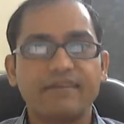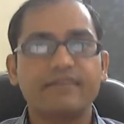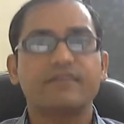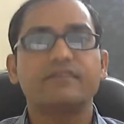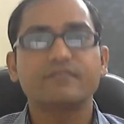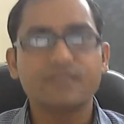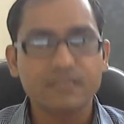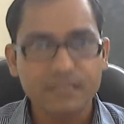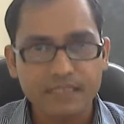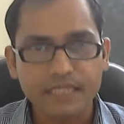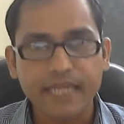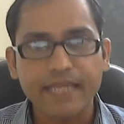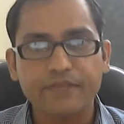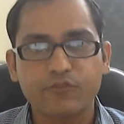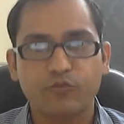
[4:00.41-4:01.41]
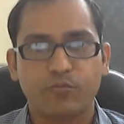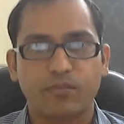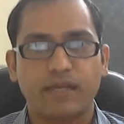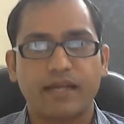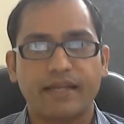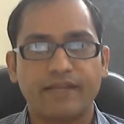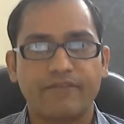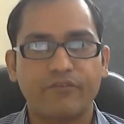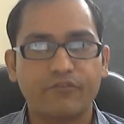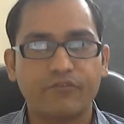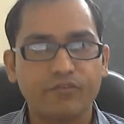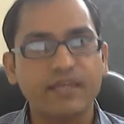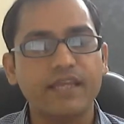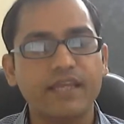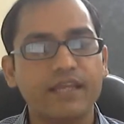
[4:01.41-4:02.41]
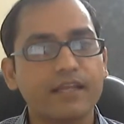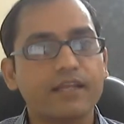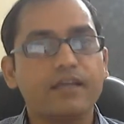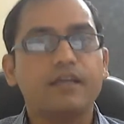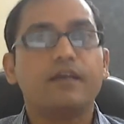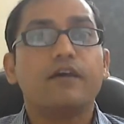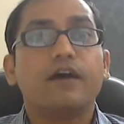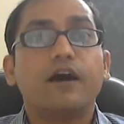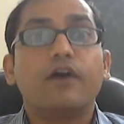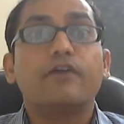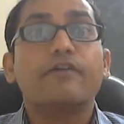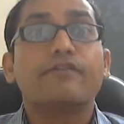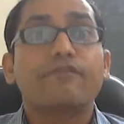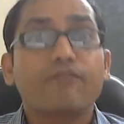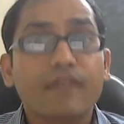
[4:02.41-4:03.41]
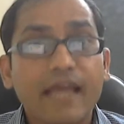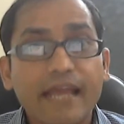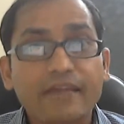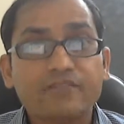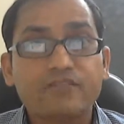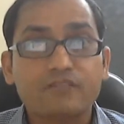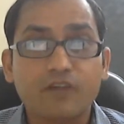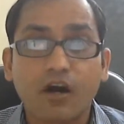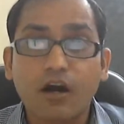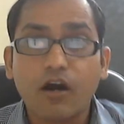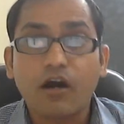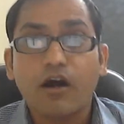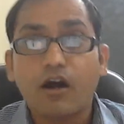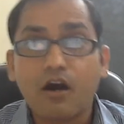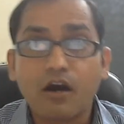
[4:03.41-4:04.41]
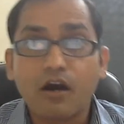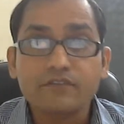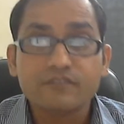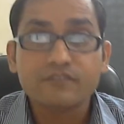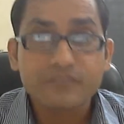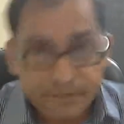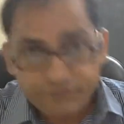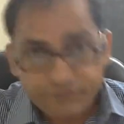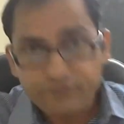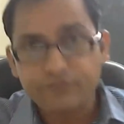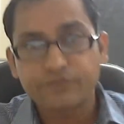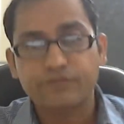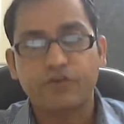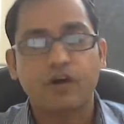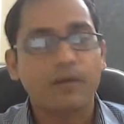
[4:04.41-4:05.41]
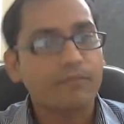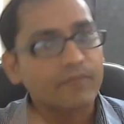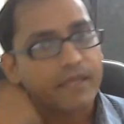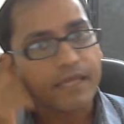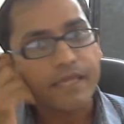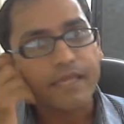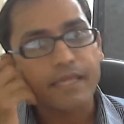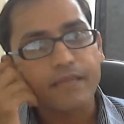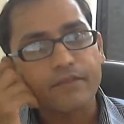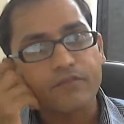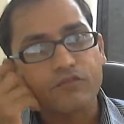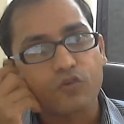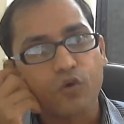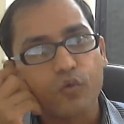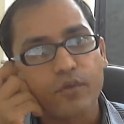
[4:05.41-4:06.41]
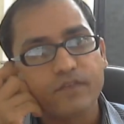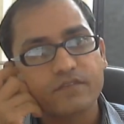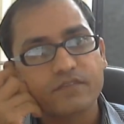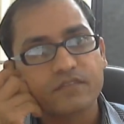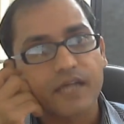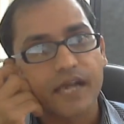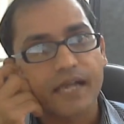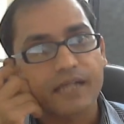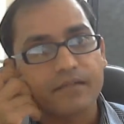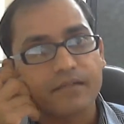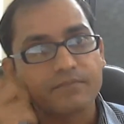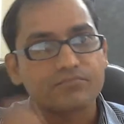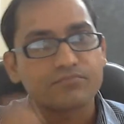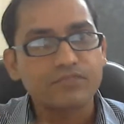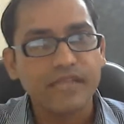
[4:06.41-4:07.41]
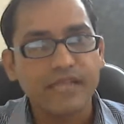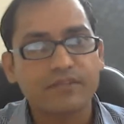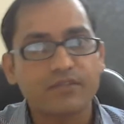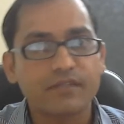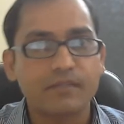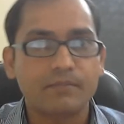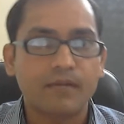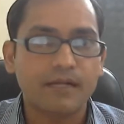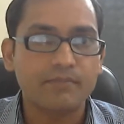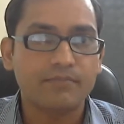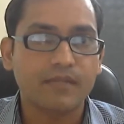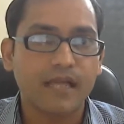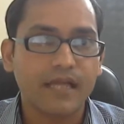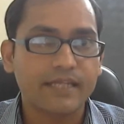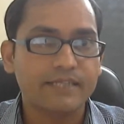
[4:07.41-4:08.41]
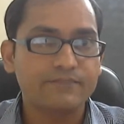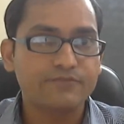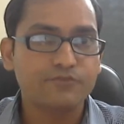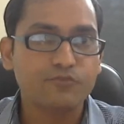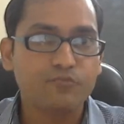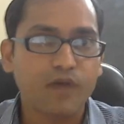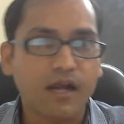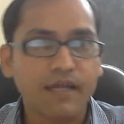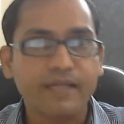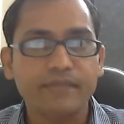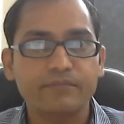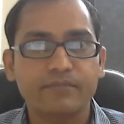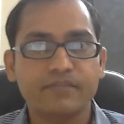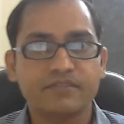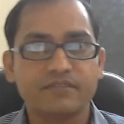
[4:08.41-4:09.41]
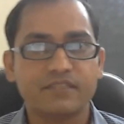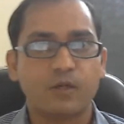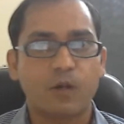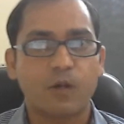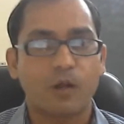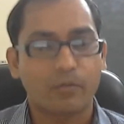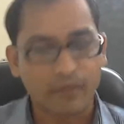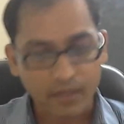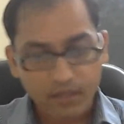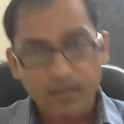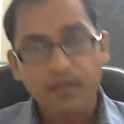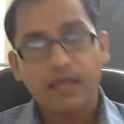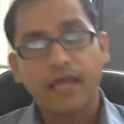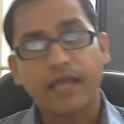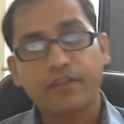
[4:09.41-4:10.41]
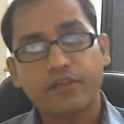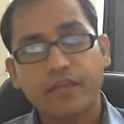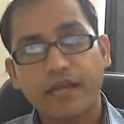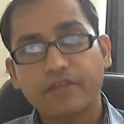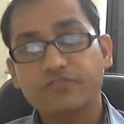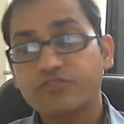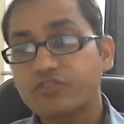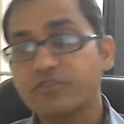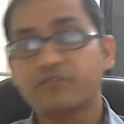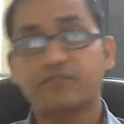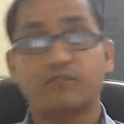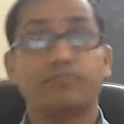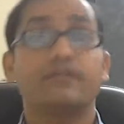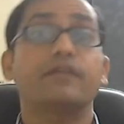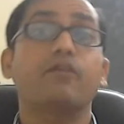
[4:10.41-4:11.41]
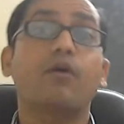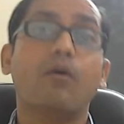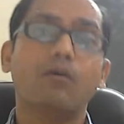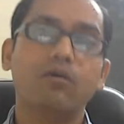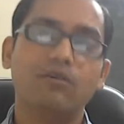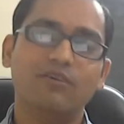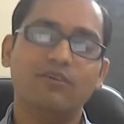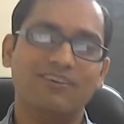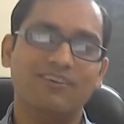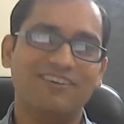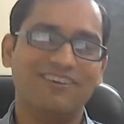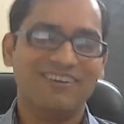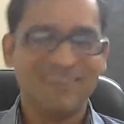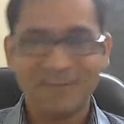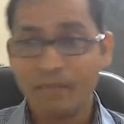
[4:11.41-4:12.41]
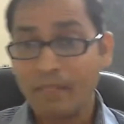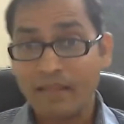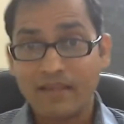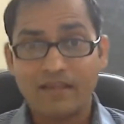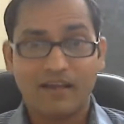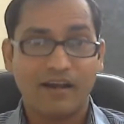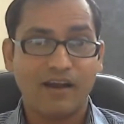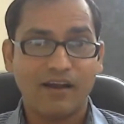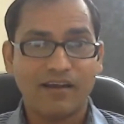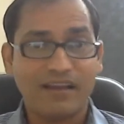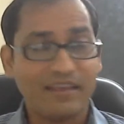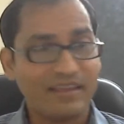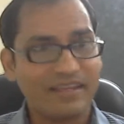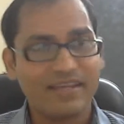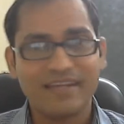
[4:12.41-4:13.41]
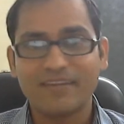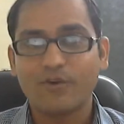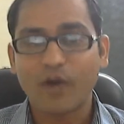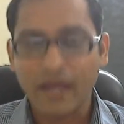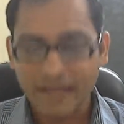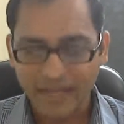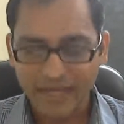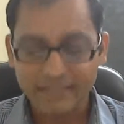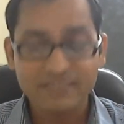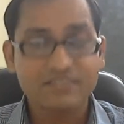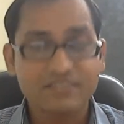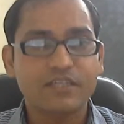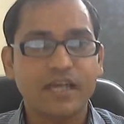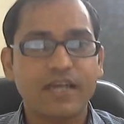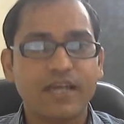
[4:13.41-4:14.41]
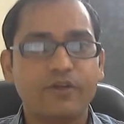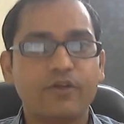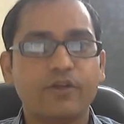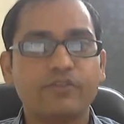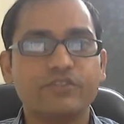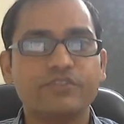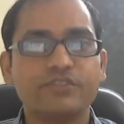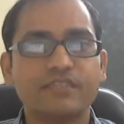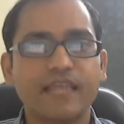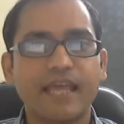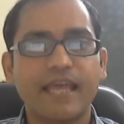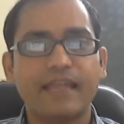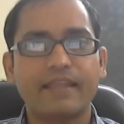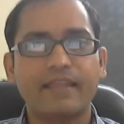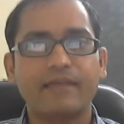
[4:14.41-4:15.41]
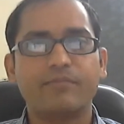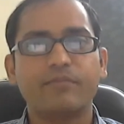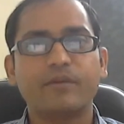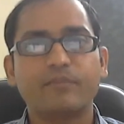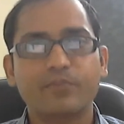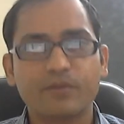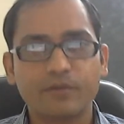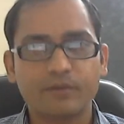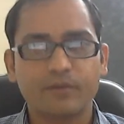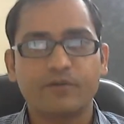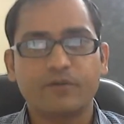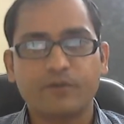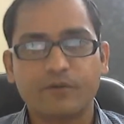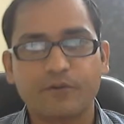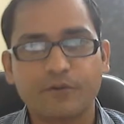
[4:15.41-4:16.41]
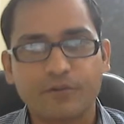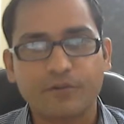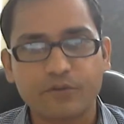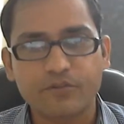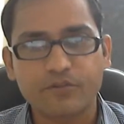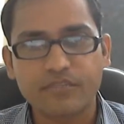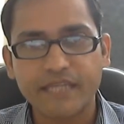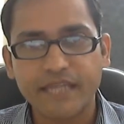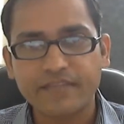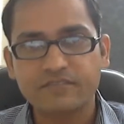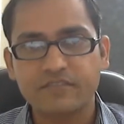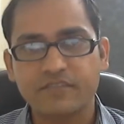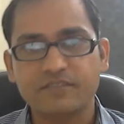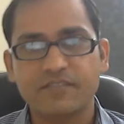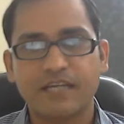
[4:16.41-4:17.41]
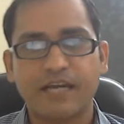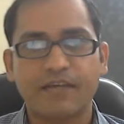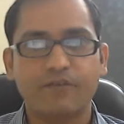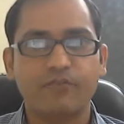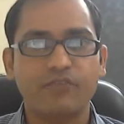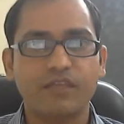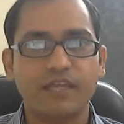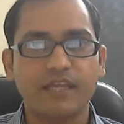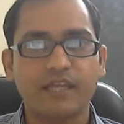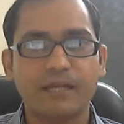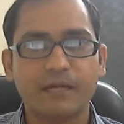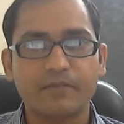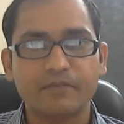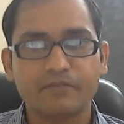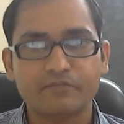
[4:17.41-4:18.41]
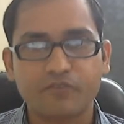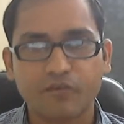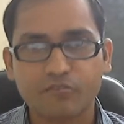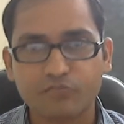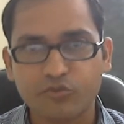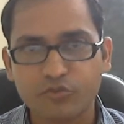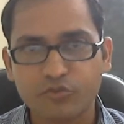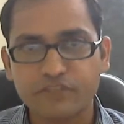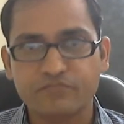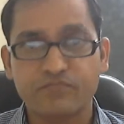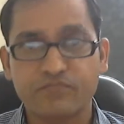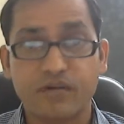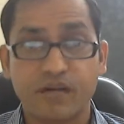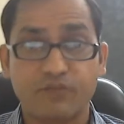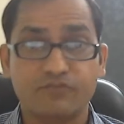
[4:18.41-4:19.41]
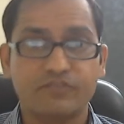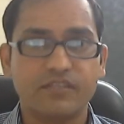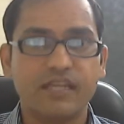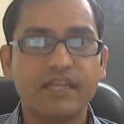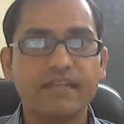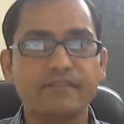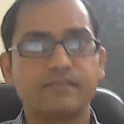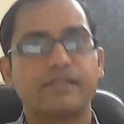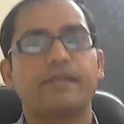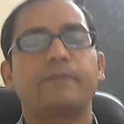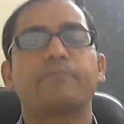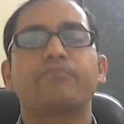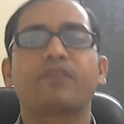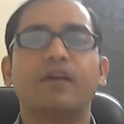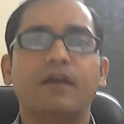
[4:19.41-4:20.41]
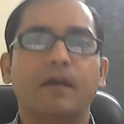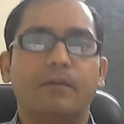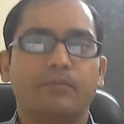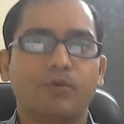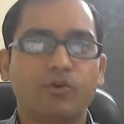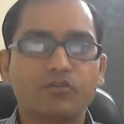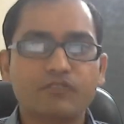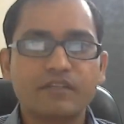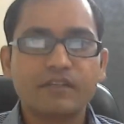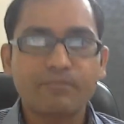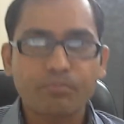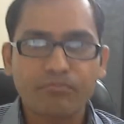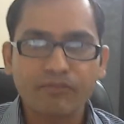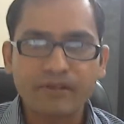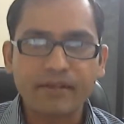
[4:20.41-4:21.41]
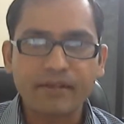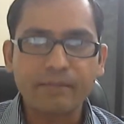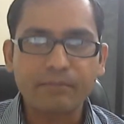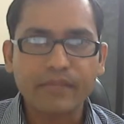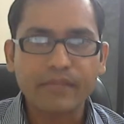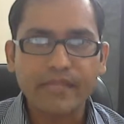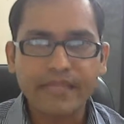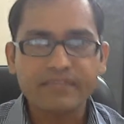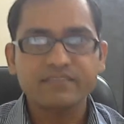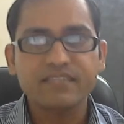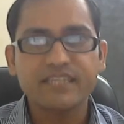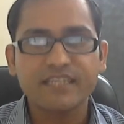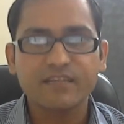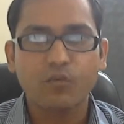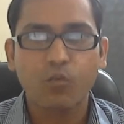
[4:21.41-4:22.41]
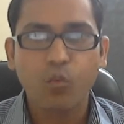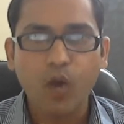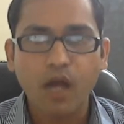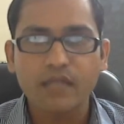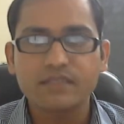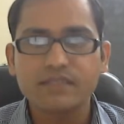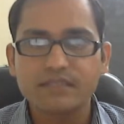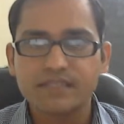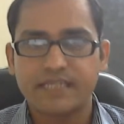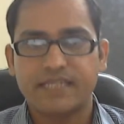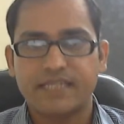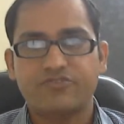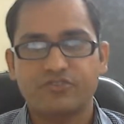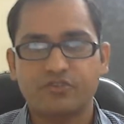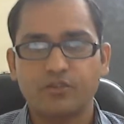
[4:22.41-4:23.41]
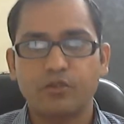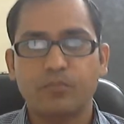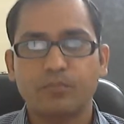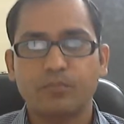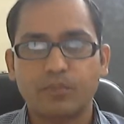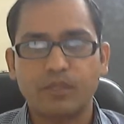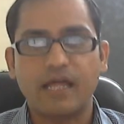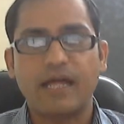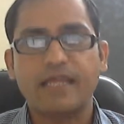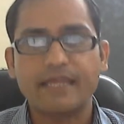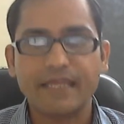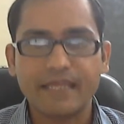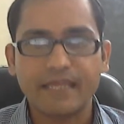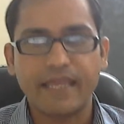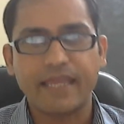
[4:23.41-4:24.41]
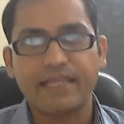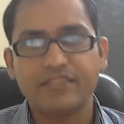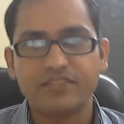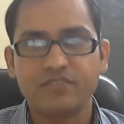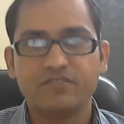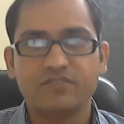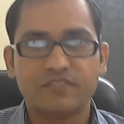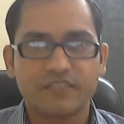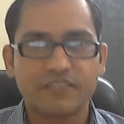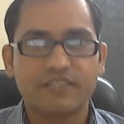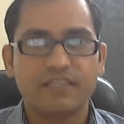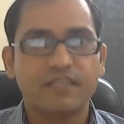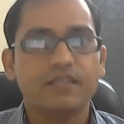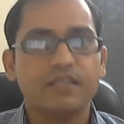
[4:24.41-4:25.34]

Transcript: the state to plan everything reflects a shift from the Soviet style central command planning to market based economy. And the answer is simply no. I just cannot understand that people, you know, takes this kind of thing coming from Modi's mouth seriously, because replacing one central planning agency